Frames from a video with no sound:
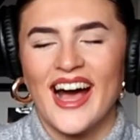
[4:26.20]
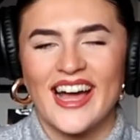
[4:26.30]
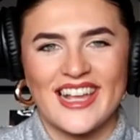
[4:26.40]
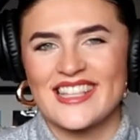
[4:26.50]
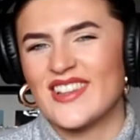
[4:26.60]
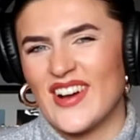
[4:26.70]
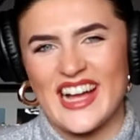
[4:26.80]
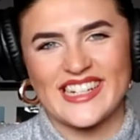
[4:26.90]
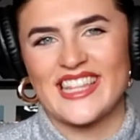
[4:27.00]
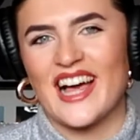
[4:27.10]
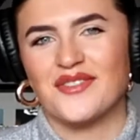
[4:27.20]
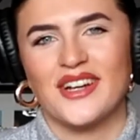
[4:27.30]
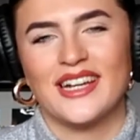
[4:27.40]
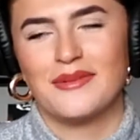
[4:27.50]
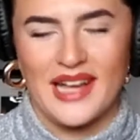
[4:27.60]
It's not actually that
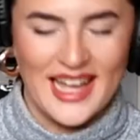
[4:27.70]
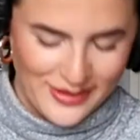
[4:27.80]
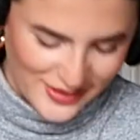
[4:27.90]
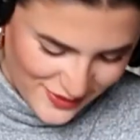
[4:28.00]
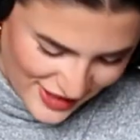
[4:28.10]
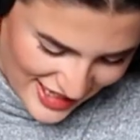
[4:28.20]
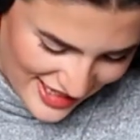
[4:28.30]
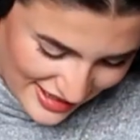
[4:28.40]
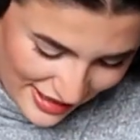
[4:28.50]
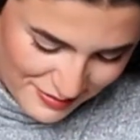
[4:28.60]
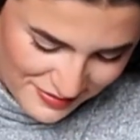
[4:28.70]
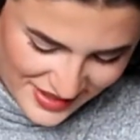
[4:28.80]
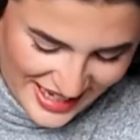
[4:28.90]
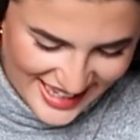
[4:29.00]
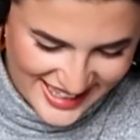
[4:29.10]
funny, but it was funny at the time.
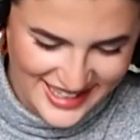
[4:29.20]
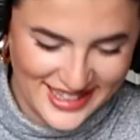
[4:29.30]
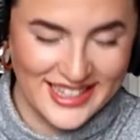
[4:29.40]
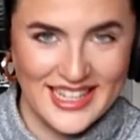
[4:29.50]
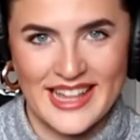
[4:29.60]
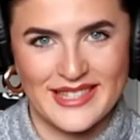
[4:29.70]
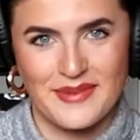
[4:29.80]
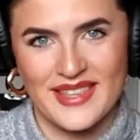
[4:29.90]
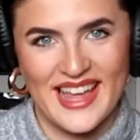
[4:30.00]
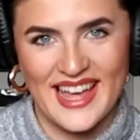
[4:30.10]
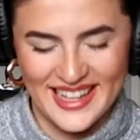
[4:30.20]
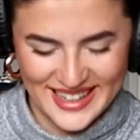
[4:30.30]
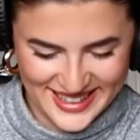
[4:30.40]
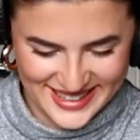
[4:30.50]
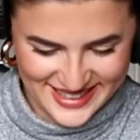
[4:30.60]
You had to be there.